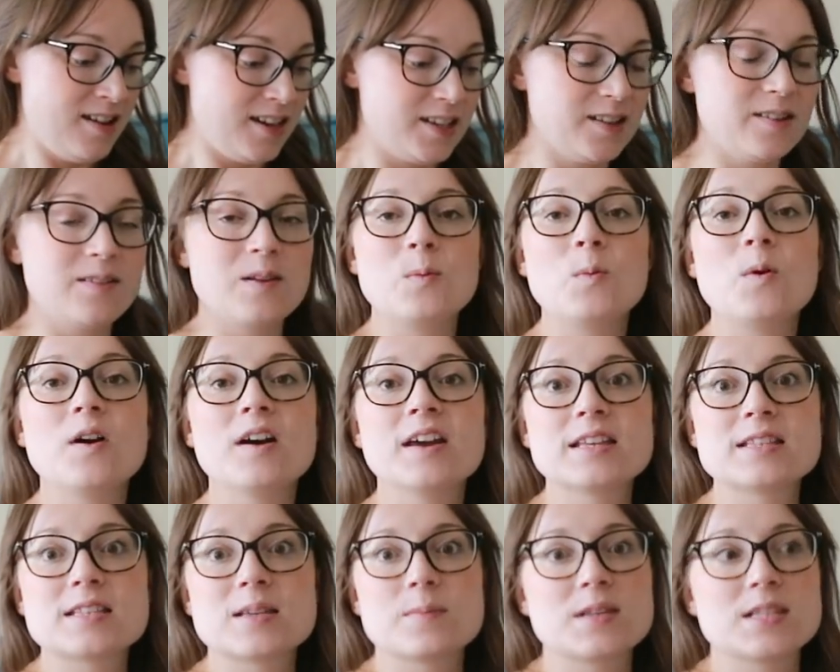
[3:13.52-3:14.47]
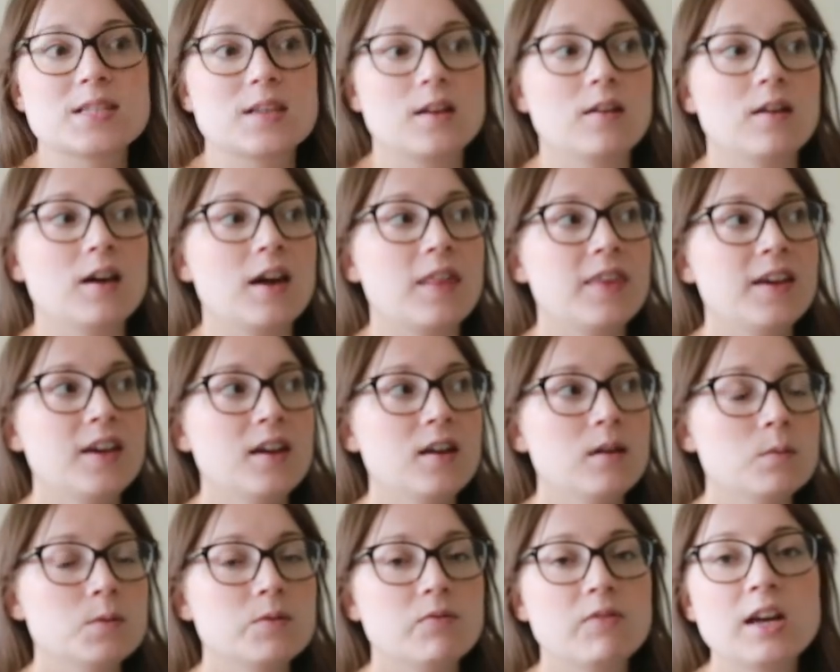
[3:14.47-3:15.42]
I don't know why it took me so long. I think
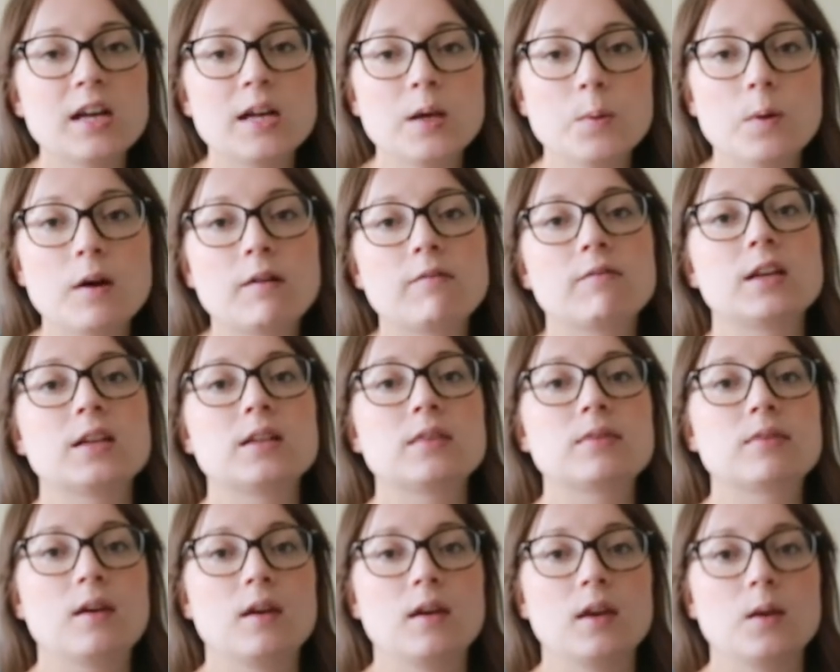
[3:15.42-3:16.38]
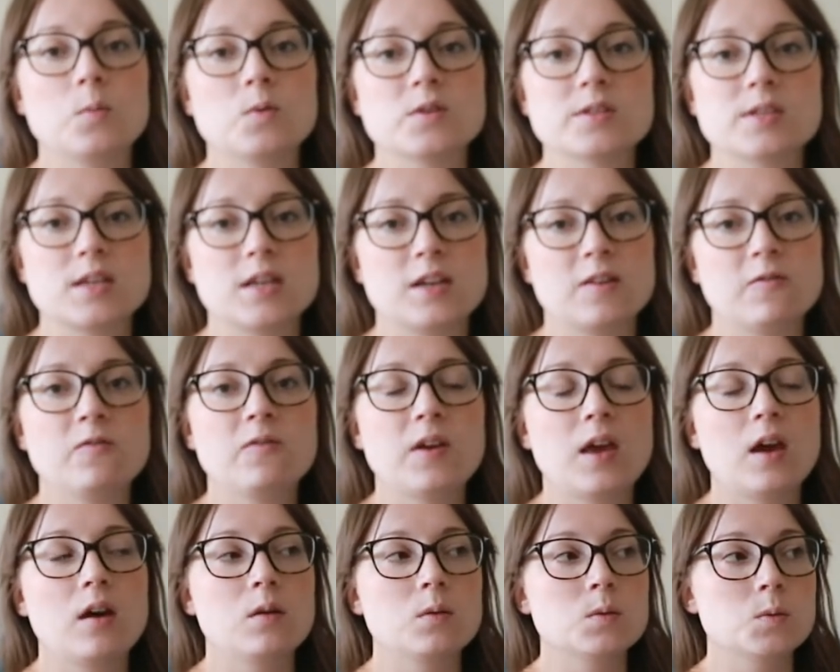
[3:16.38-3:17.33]
I was really worried that it wasn't going to
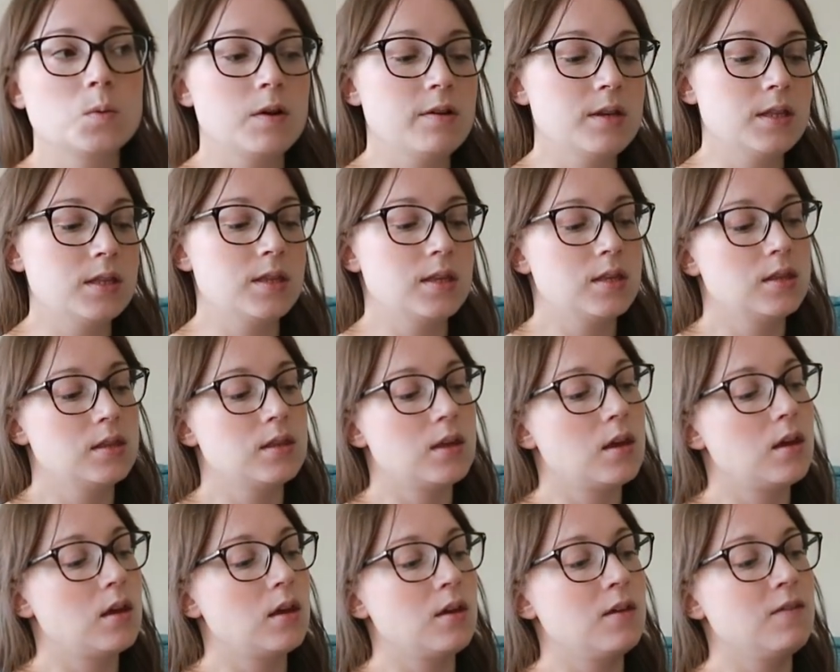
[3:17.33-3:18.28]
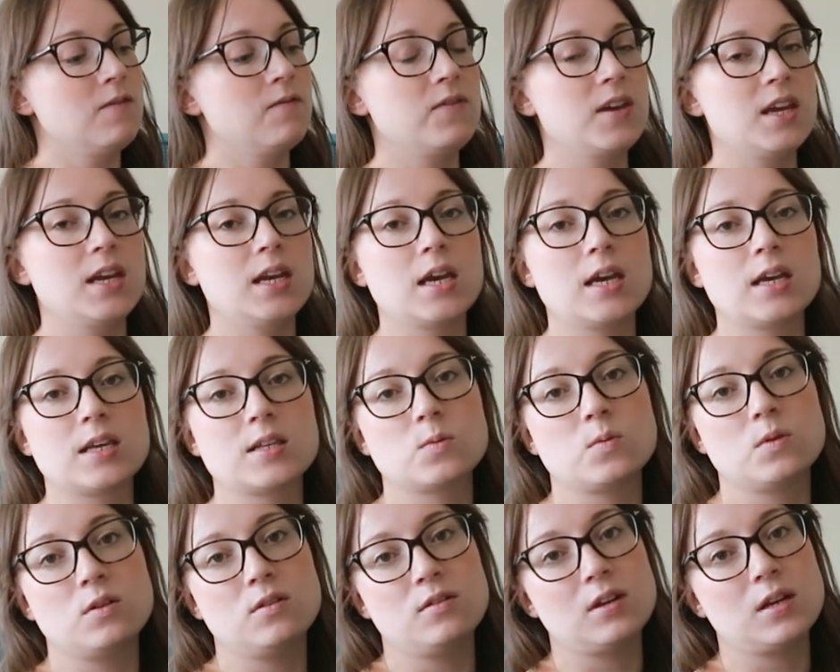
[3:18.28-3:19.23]
fit. I was worried that the
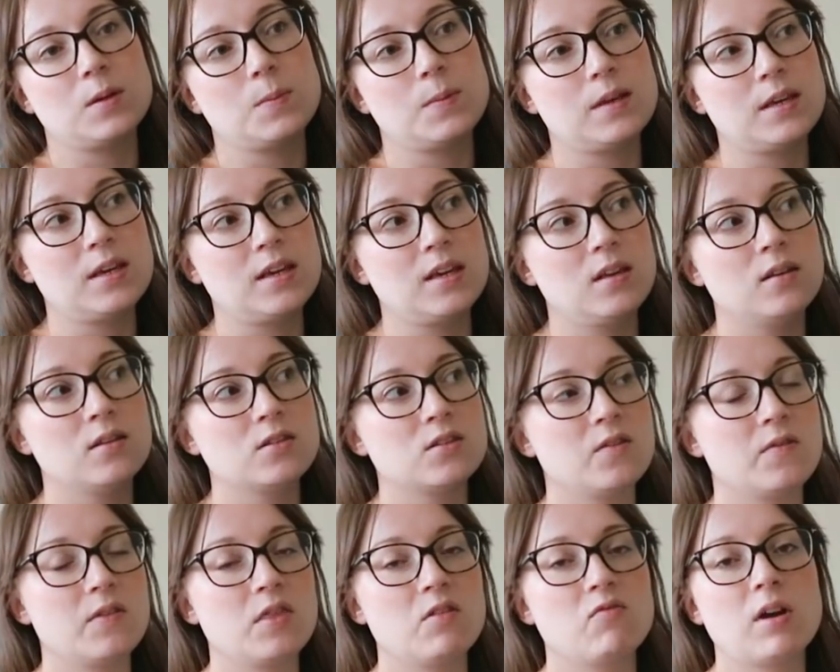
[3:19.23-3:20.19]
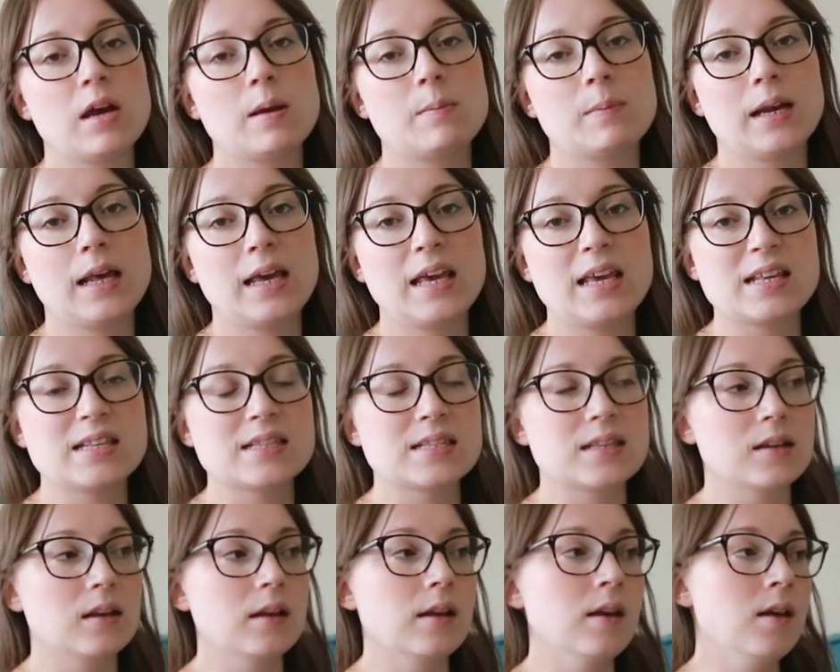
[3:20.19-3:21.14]
V-necks were not going to be sort of in the right
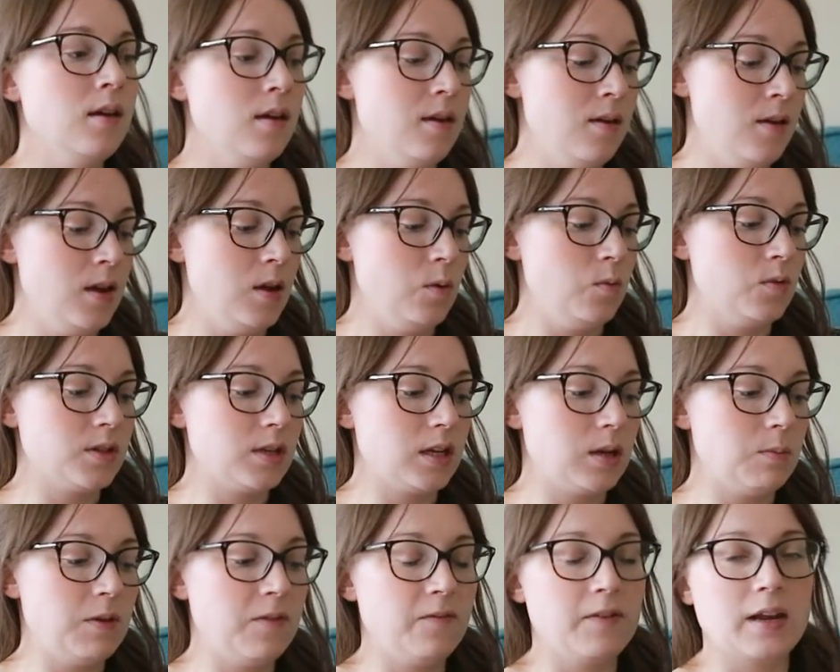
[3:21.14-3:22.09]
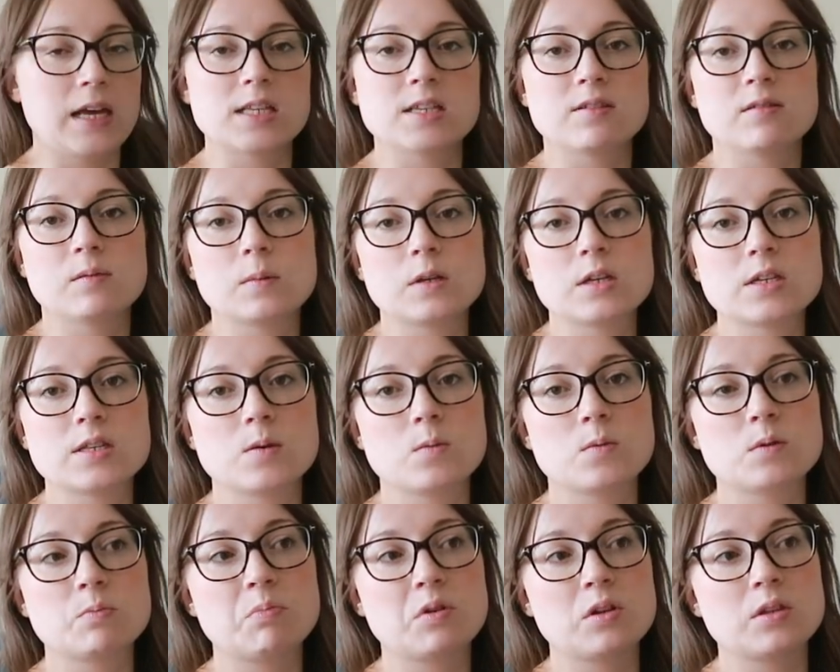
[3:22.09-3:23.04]
place, and it wasn't going to be flattering because
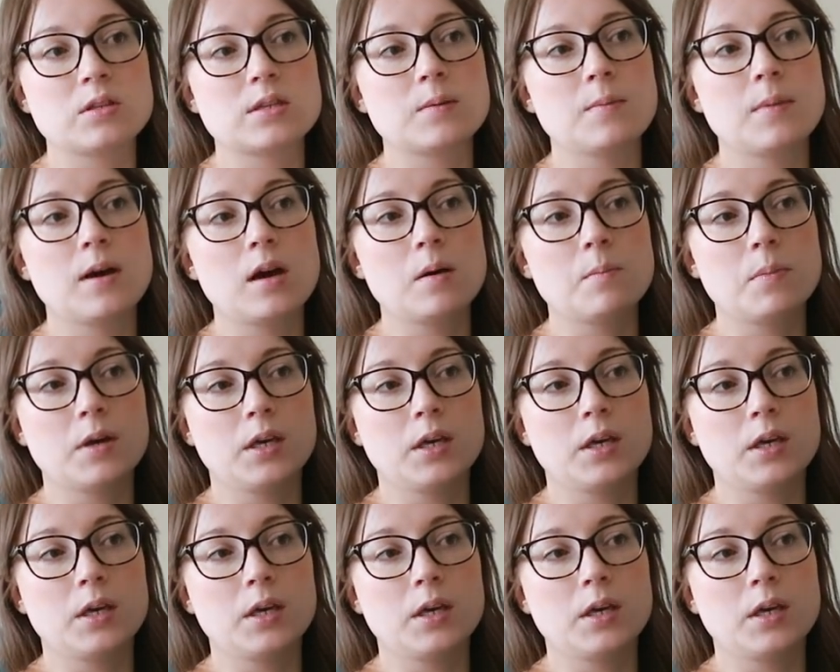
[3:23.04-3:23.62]
it was bottom up.